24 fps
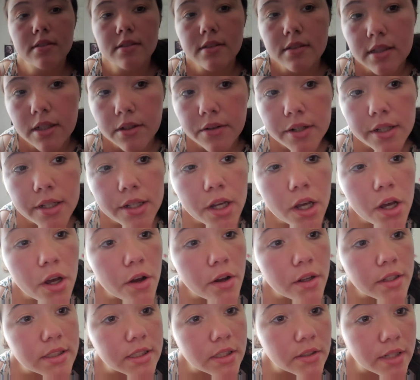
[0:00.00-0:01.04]
There we
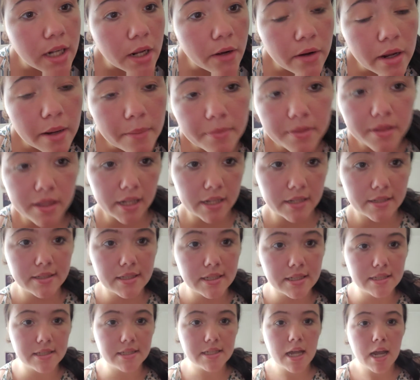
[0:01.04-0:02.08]
go. So now we apply
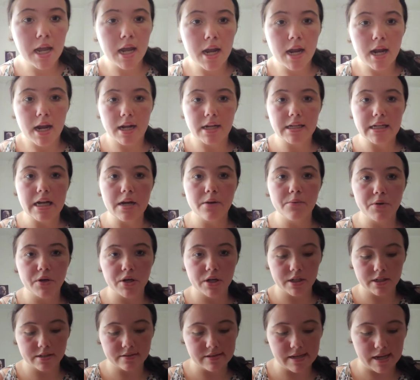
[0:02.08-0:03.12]
this, and now we're
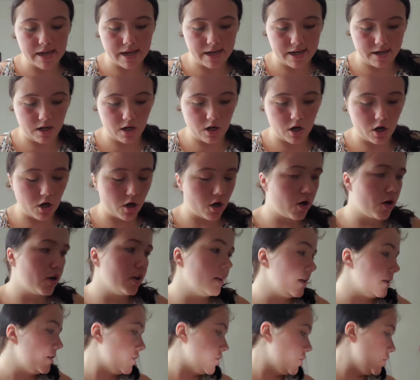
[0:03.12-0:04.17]
gonna take our
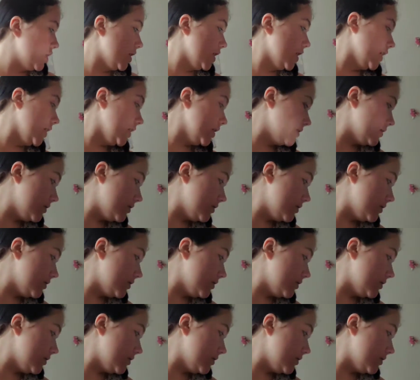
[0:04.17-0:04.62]
lip shade.